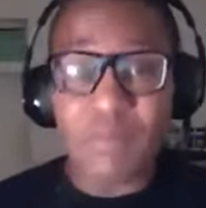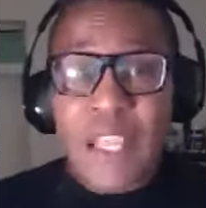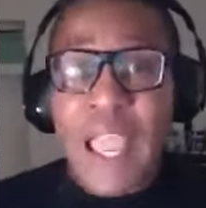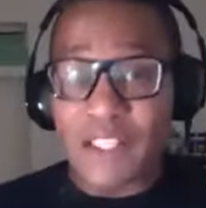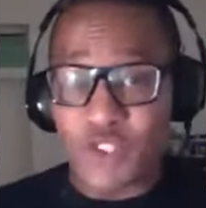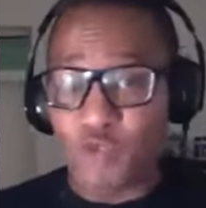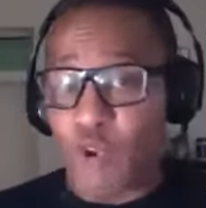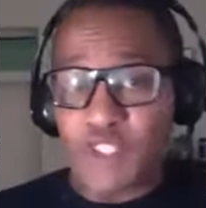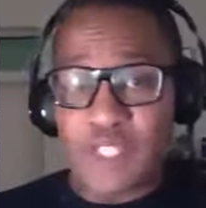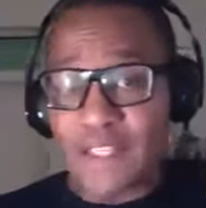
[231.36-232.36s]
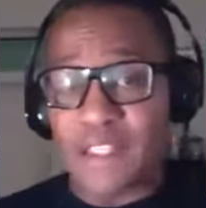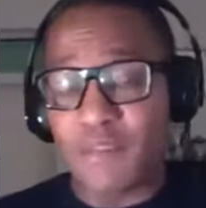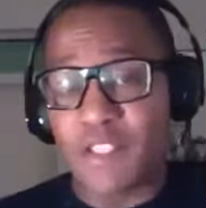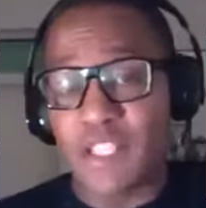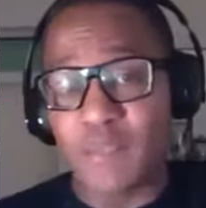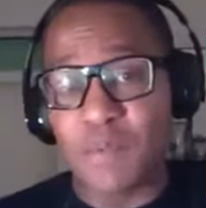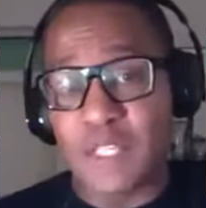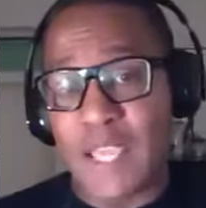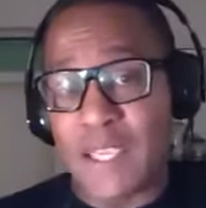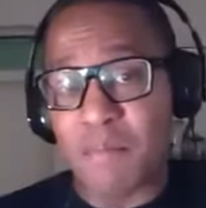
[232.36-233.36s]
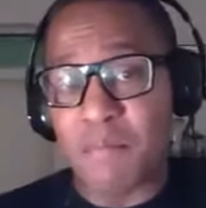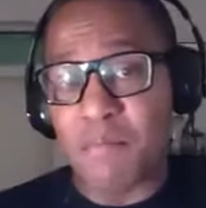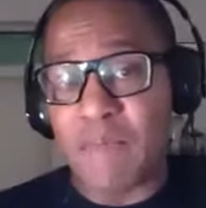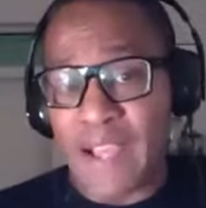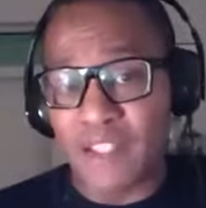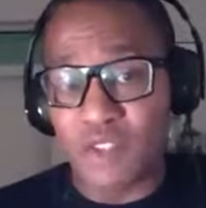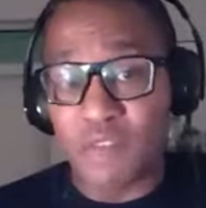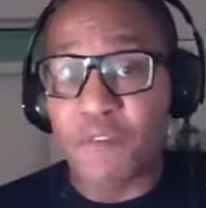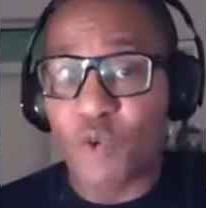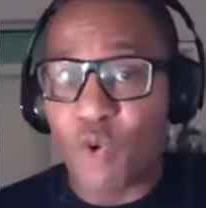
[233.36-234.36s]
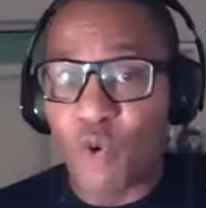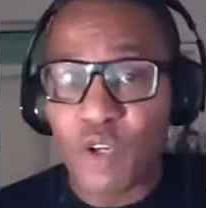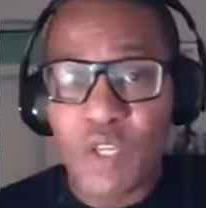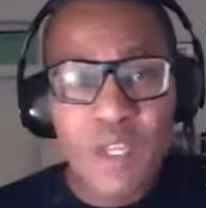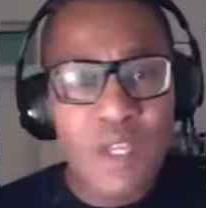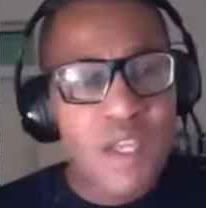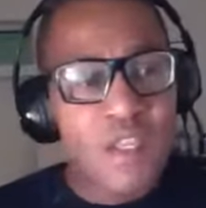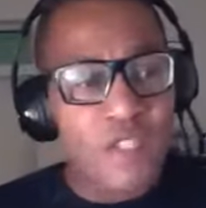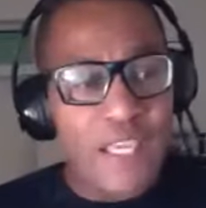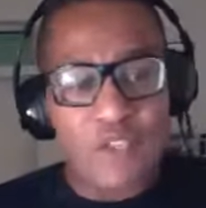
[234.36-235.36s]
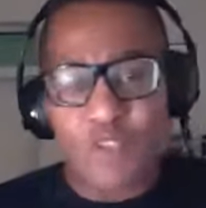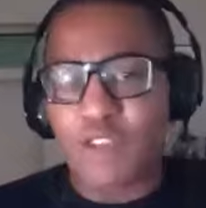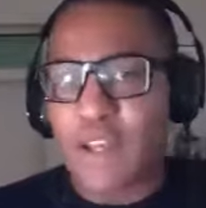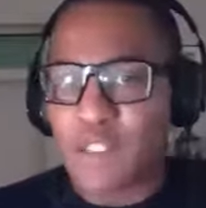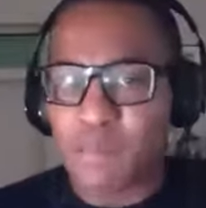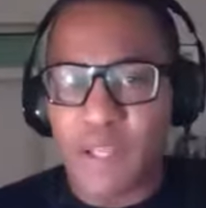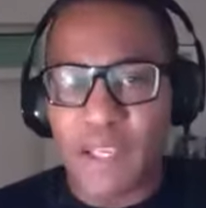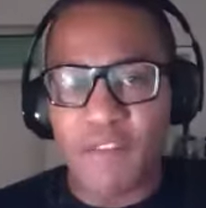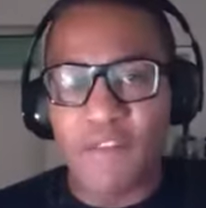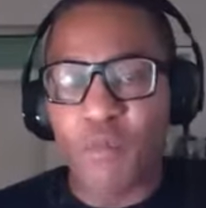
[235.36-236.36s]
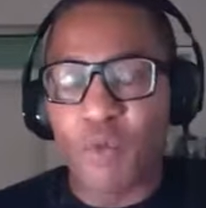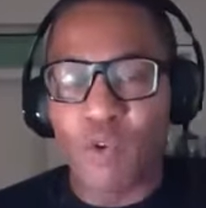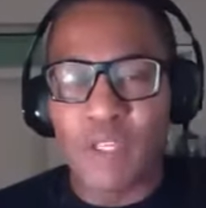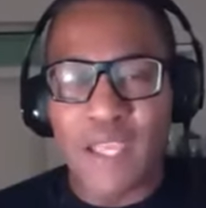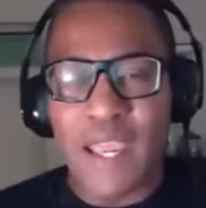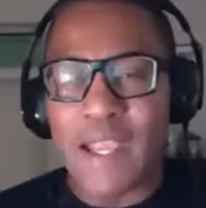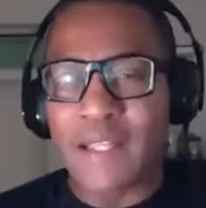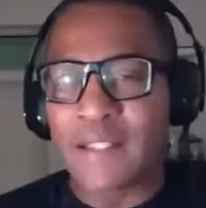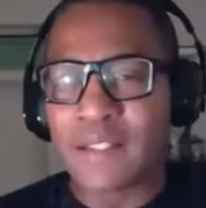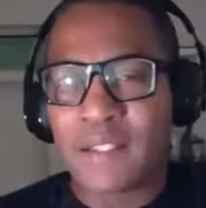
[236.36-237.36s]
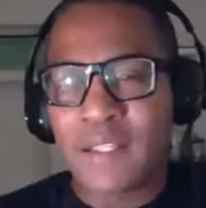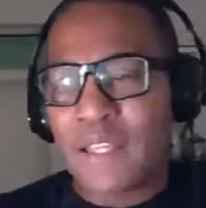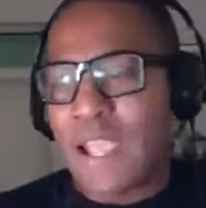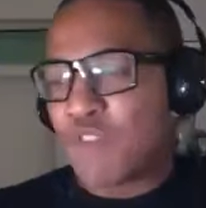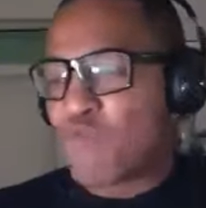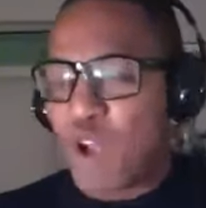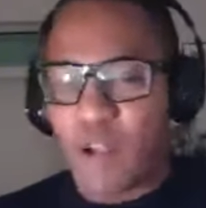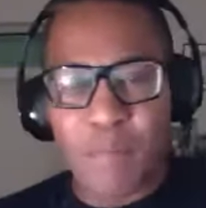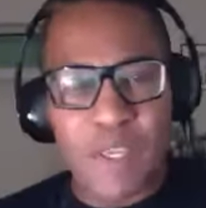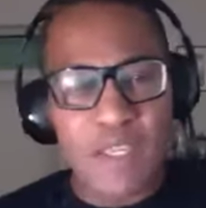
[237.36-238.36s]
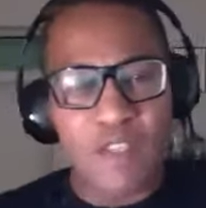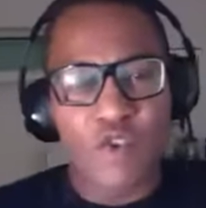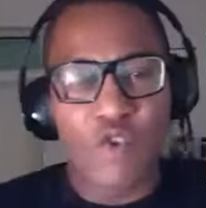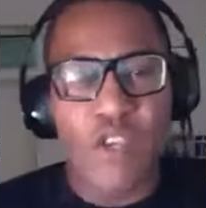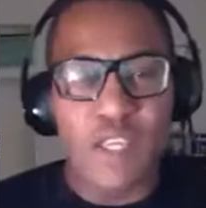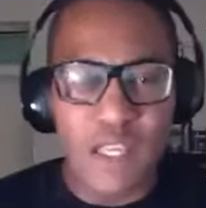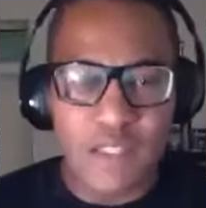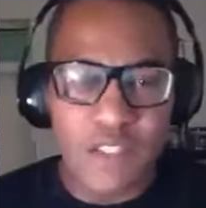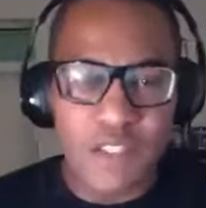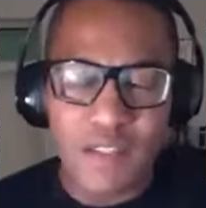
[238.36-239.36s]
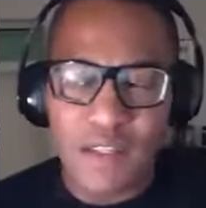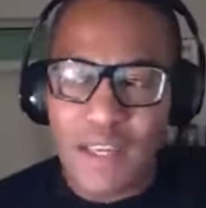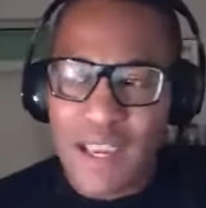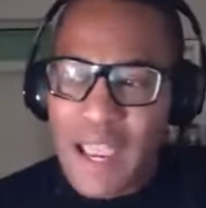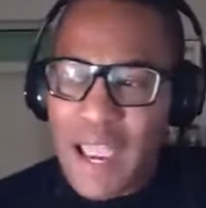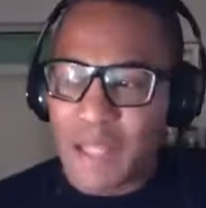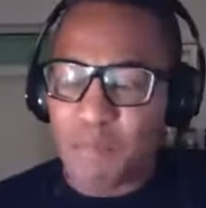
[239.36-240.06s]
and structured activities became back to the fore. So kids were starting to play football again, and rugby and cricket, and